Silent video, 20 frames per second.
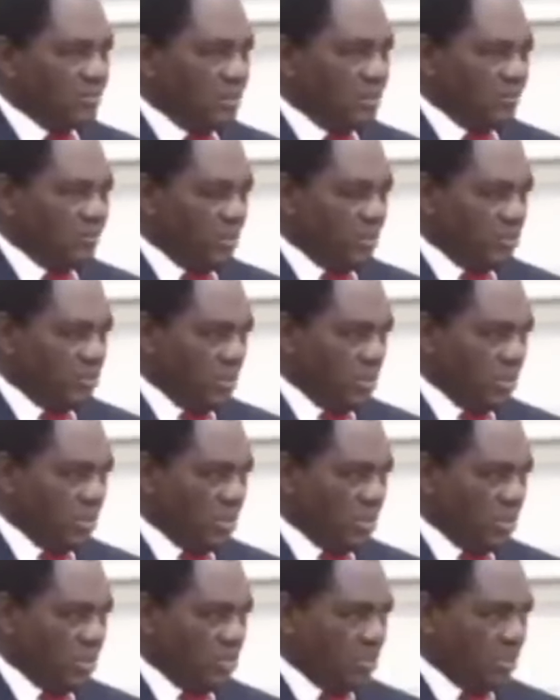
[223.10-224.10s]
But eventually
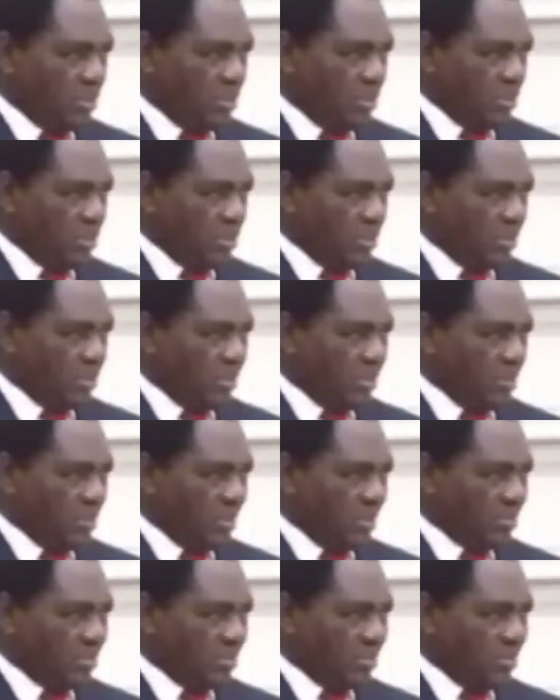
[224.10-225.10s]
the accountant general
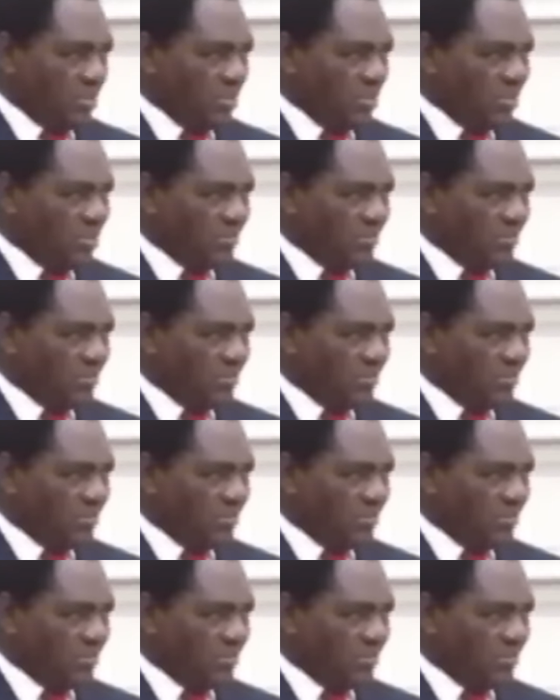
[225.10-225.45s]
gets to know.